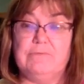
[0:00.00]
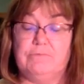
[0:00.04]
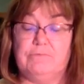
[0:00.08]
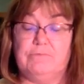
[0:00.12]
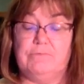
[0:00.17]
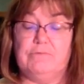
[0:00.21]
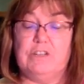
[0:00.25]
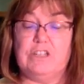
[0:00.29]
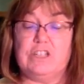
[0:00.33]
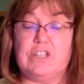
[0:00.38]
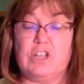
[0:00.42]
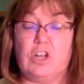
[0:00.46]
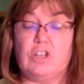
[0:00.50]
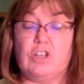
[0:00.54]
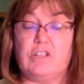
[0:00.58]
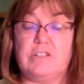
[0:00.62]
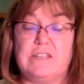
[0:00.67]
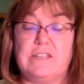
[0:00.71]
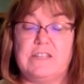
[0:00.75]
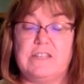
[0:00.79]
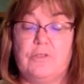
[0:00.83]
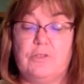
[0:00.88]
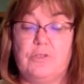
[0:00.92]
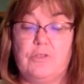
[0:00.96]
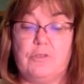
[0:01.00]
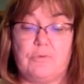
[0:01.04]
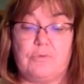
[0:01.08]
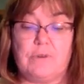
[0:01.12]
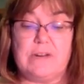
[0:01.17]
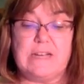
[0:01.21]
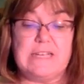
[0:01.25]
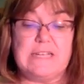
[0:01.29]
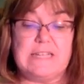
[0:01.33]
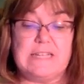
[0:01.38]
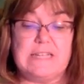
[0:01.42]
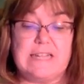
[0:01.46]
results in
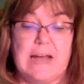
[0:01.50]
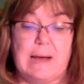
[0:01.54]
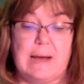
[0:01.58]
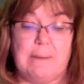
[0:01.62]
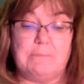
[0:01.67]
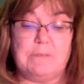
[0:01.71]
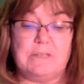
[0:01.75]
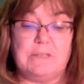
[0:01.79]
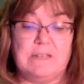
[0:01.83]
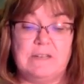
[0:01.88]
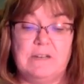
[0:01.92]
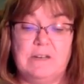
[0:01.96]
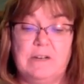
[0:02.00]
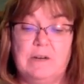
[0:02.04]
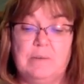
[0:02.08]
3 steps.